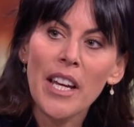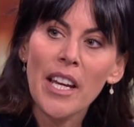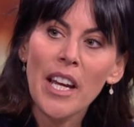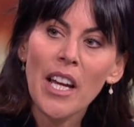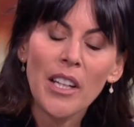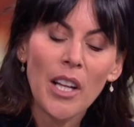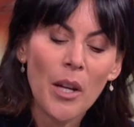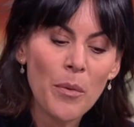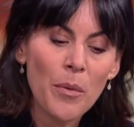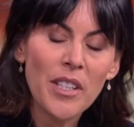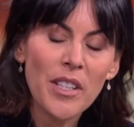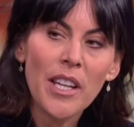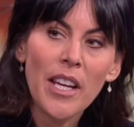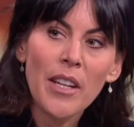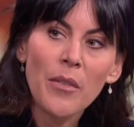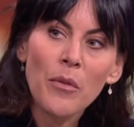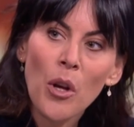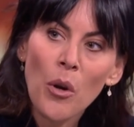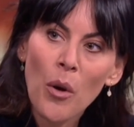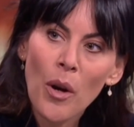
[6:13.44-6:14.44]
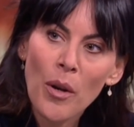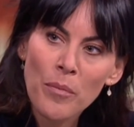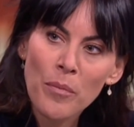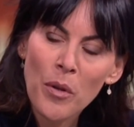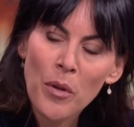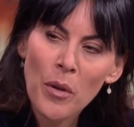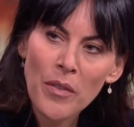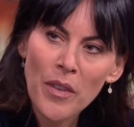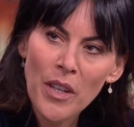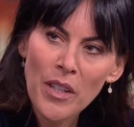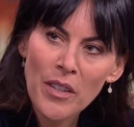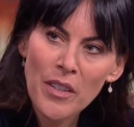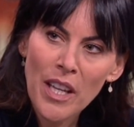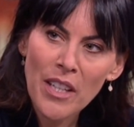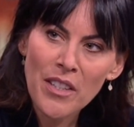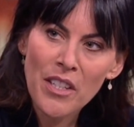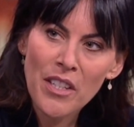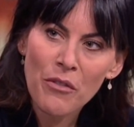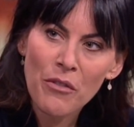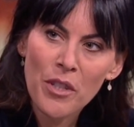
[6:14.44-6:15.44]
And I would say, no,
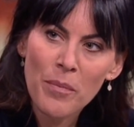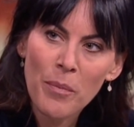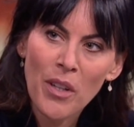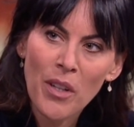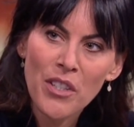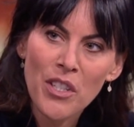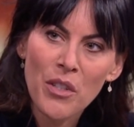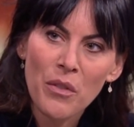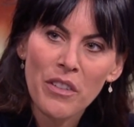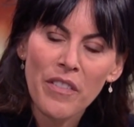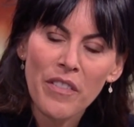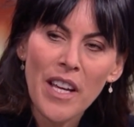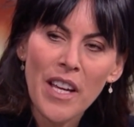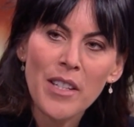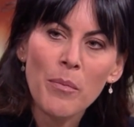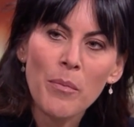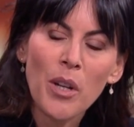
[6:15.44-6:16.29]
that's in response to events.